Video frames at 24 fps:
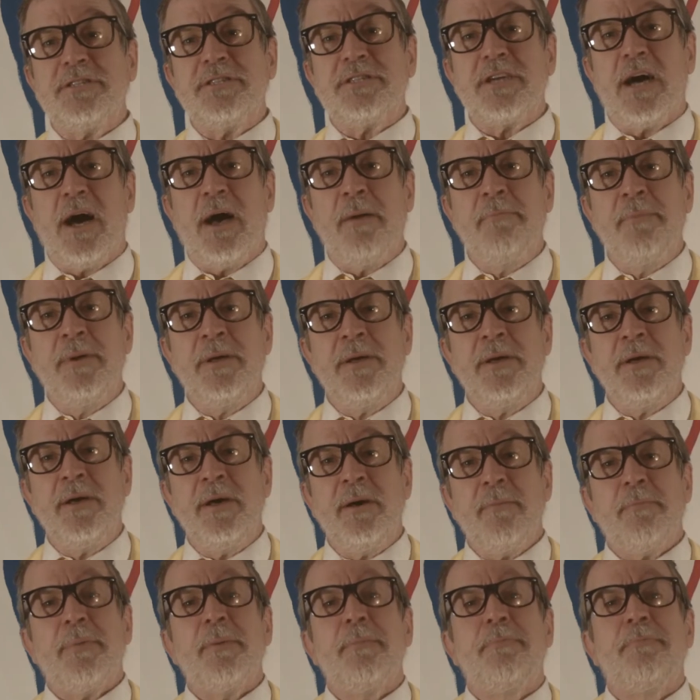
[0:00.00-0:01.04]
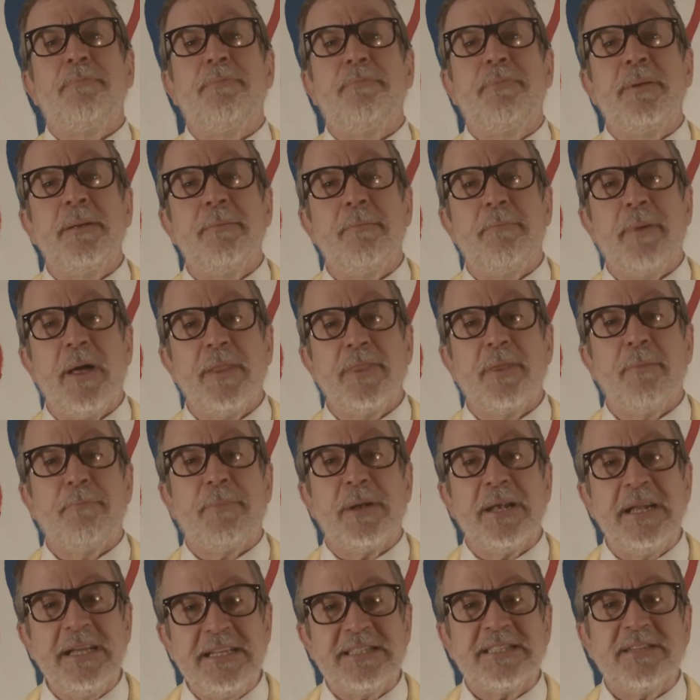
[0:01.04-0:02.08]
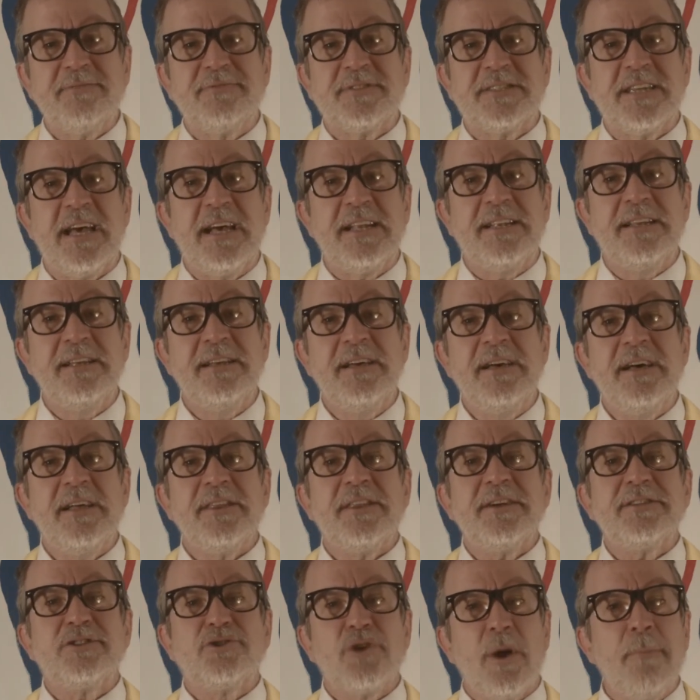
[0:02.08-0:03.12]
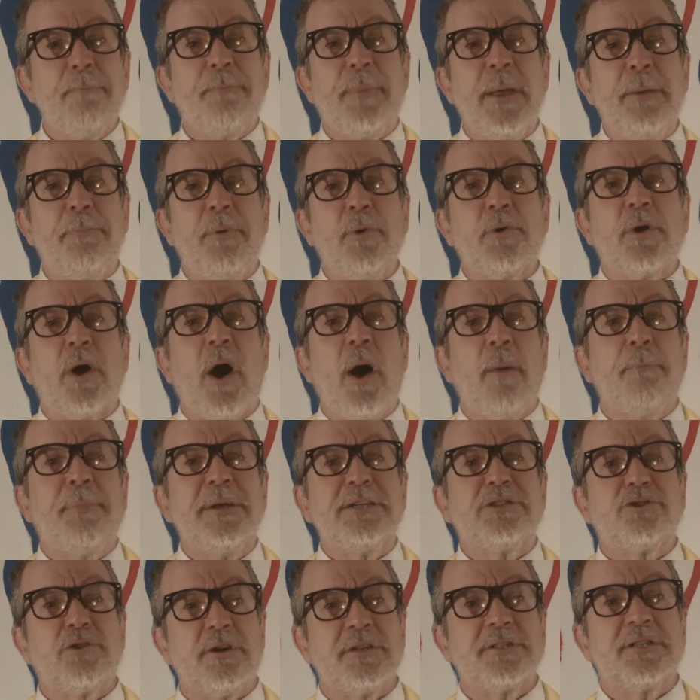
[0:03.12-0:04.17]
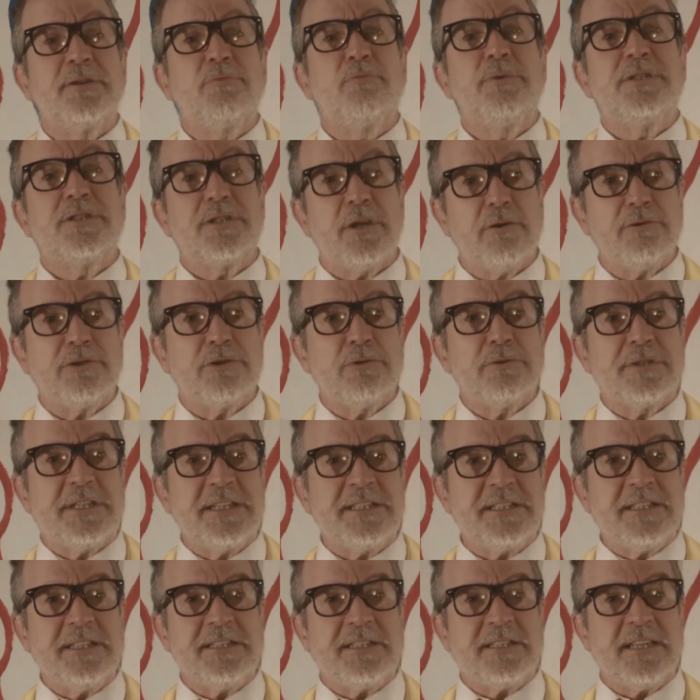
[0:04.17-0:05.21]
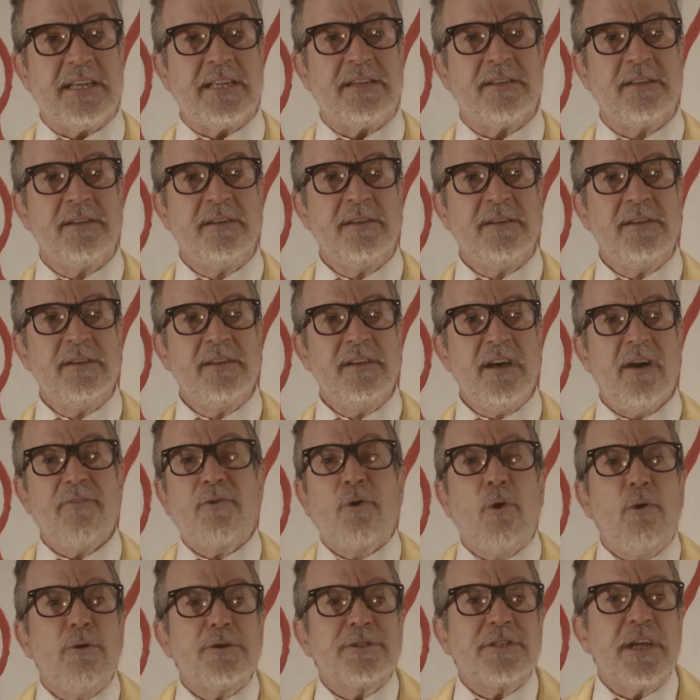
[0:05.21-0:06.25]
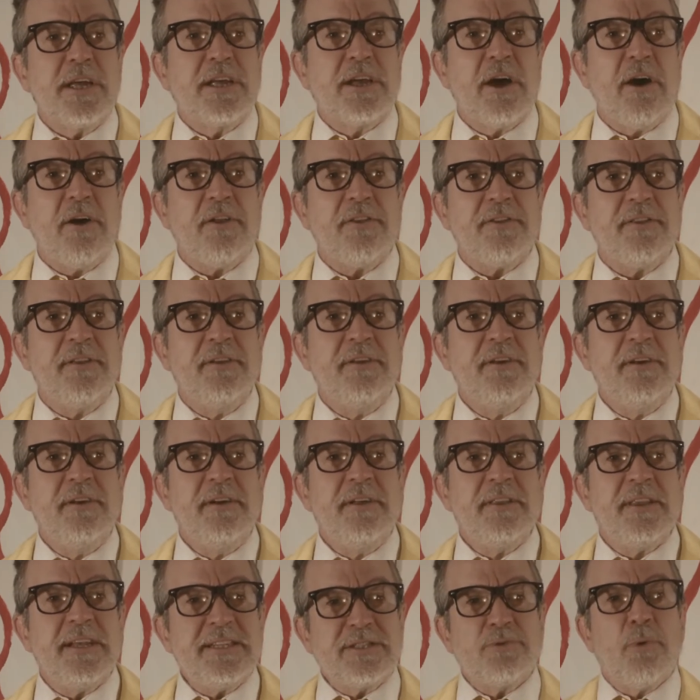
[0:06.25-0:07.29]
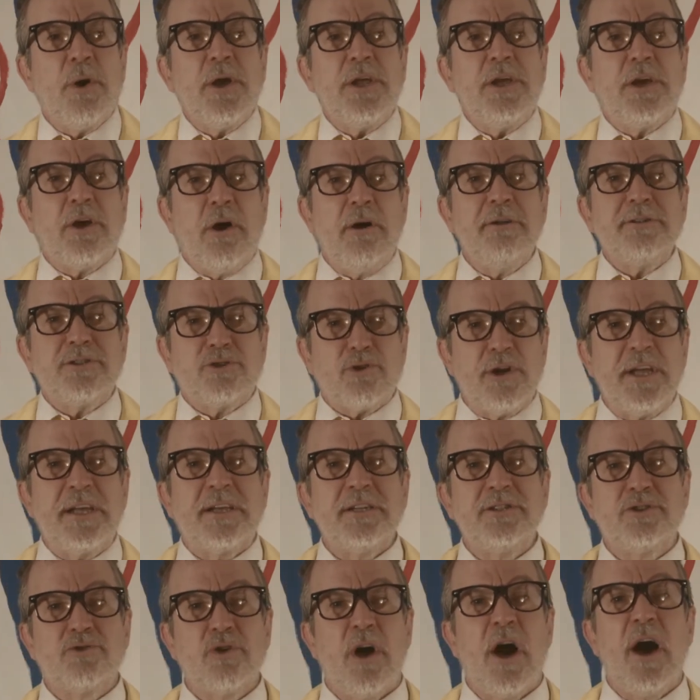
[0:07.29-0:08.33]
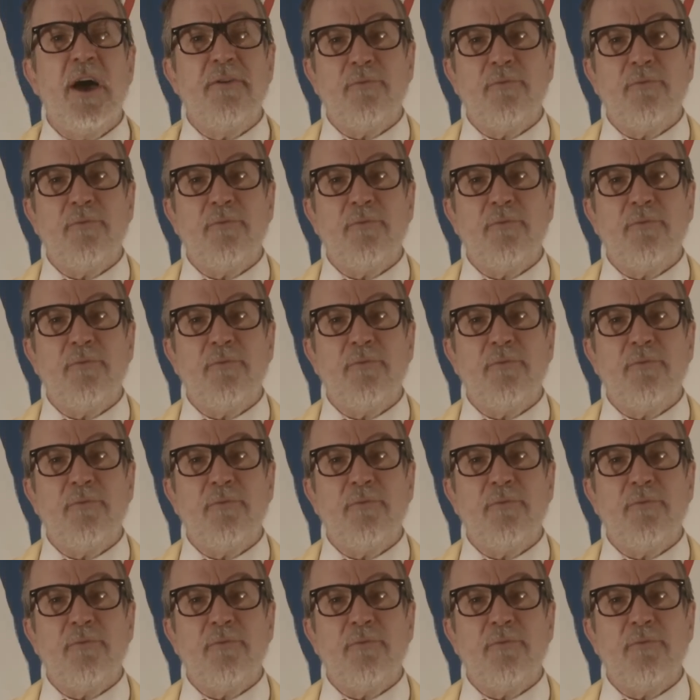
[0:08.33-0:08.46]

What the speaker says: time. But the police have said that drunk people can't be trusted with social distancing. Of course they can't. That's why you can't drink and drive